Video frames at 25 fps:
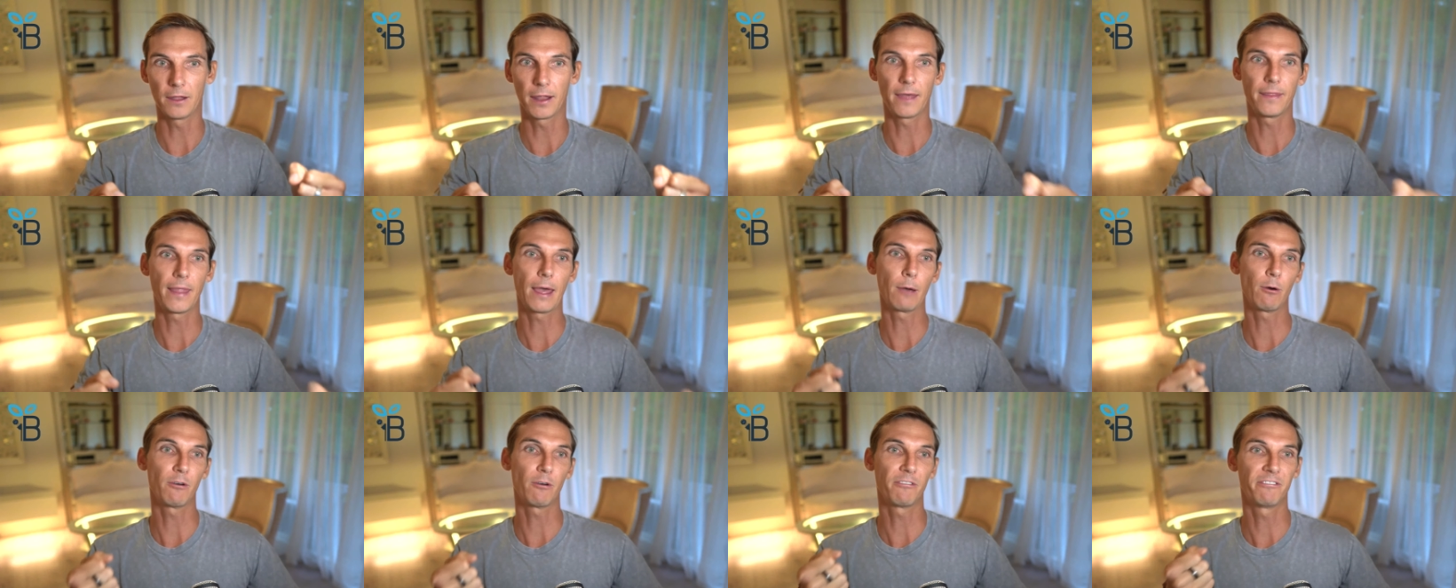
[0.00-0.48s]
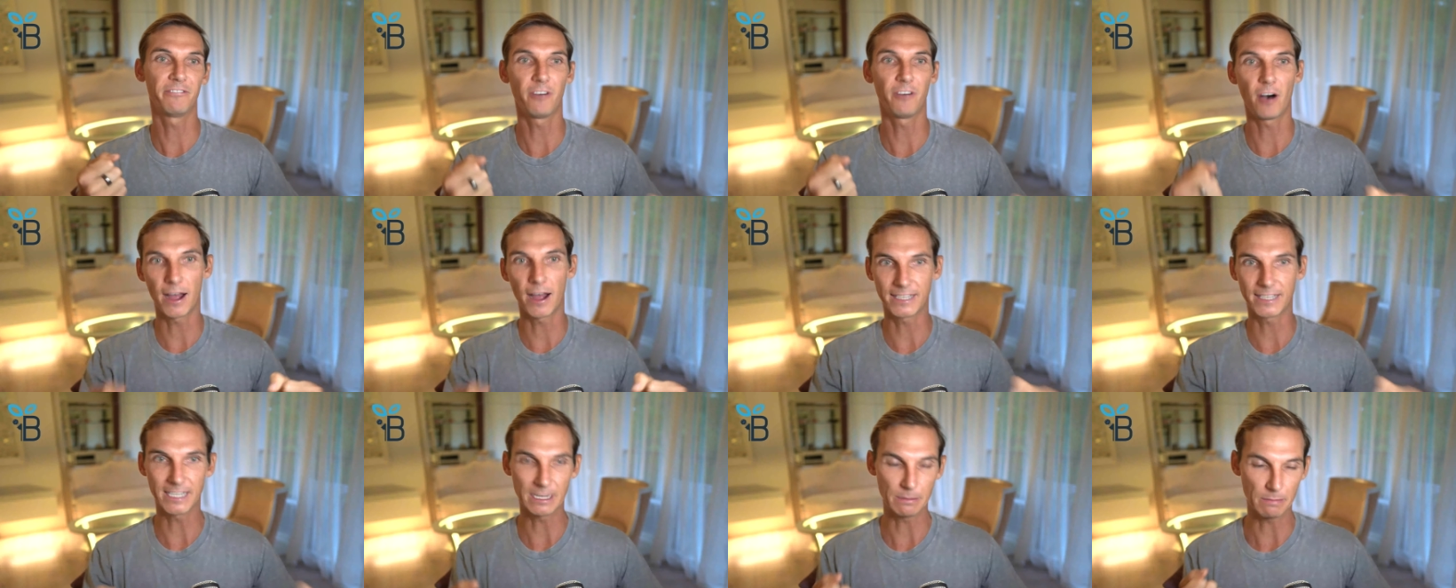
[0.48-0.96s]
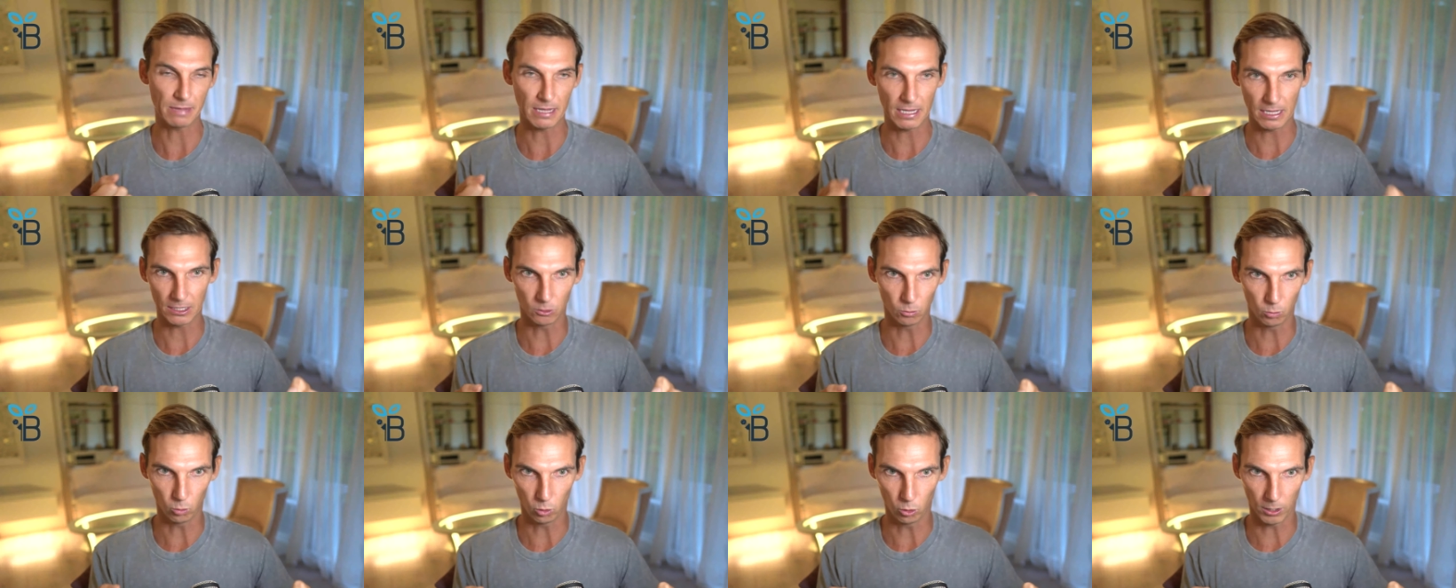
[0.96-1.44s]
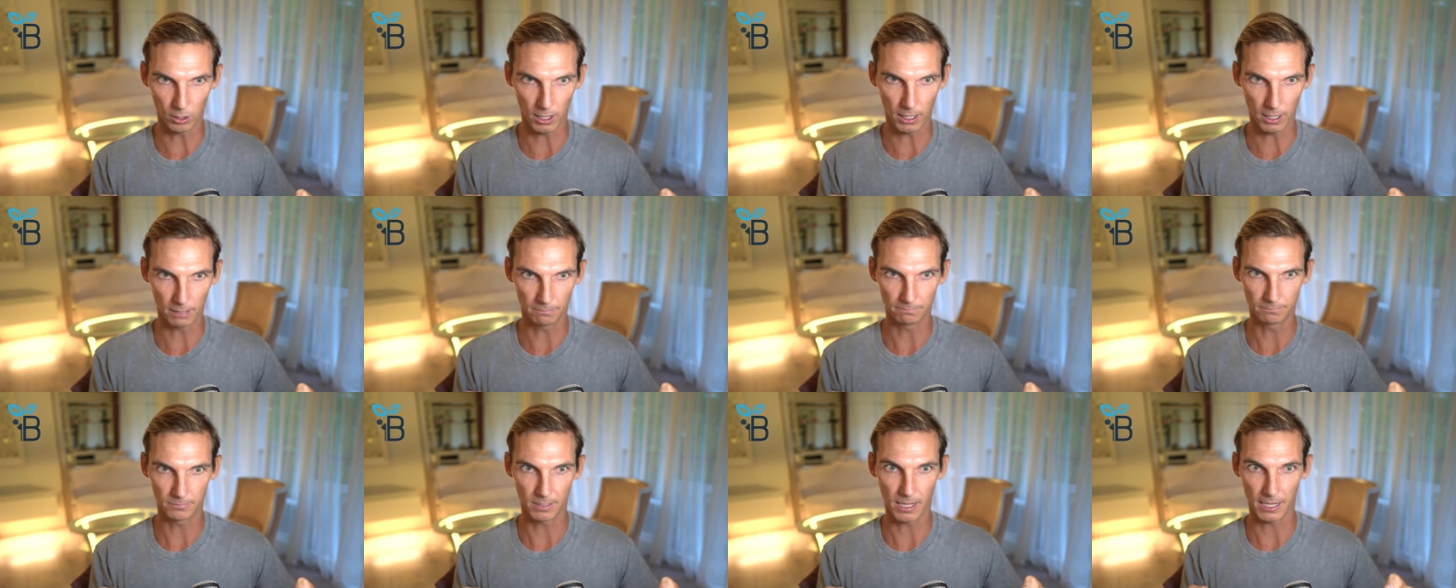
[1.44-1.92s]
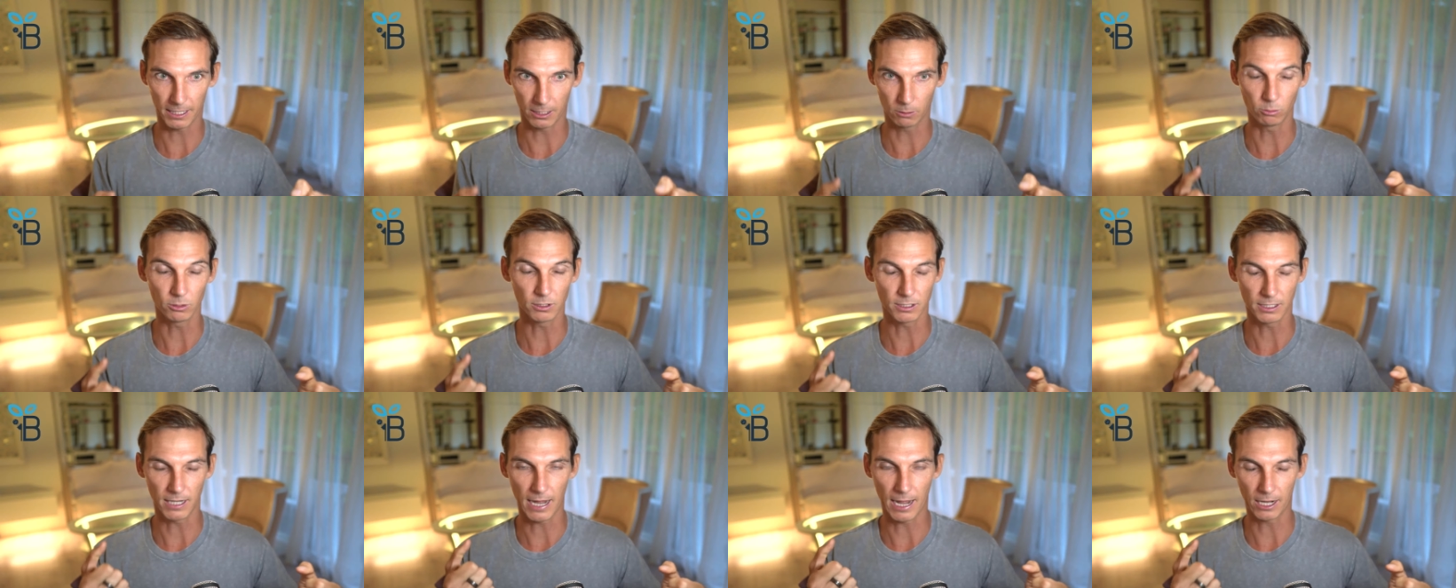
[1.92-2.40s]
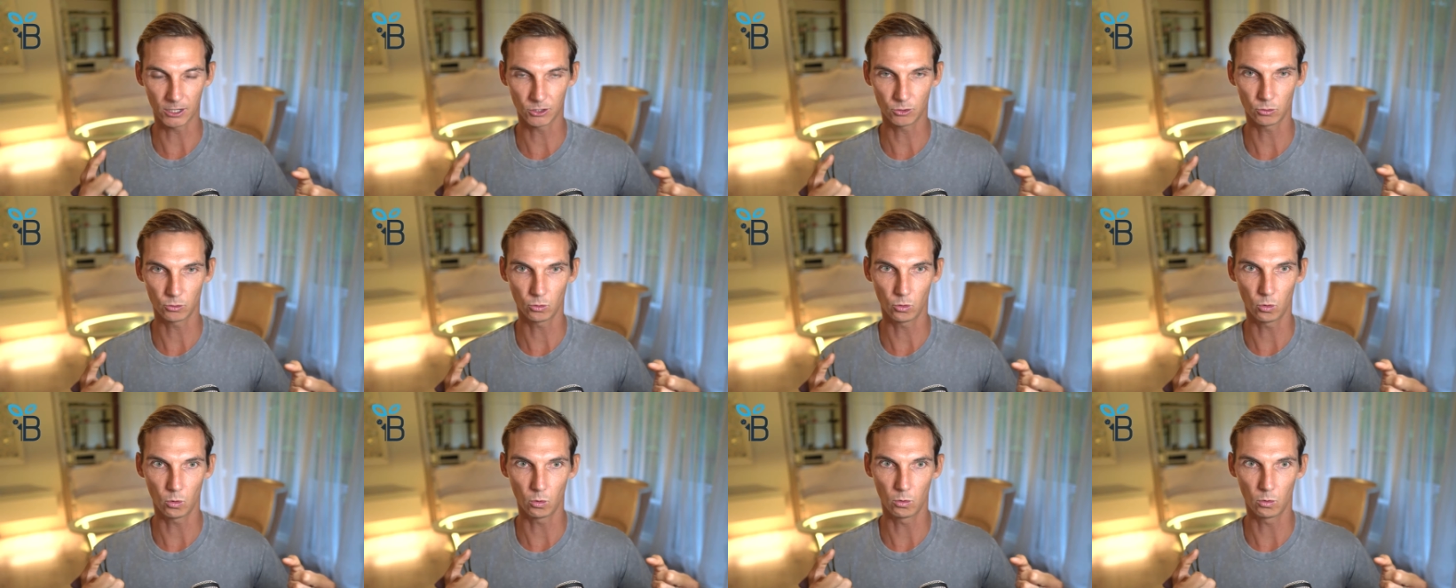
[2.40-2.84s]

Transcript: and they were fighting me underwater like it was an actual